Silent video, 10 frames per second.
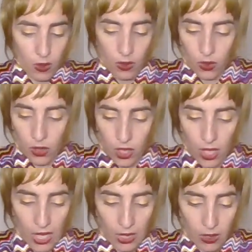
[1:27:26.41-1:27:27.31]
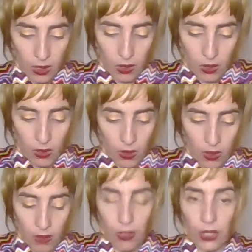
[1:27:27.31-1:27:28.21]
You're young,
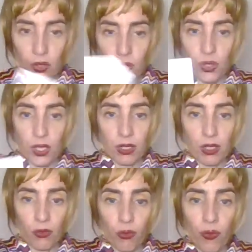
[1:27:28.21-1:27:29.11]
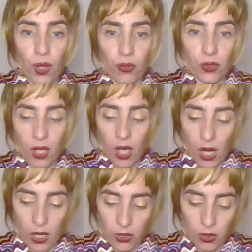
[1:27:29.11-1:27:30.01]
but choosing to follow the
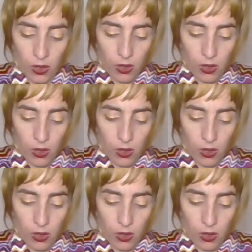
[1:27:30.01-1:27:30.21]
heart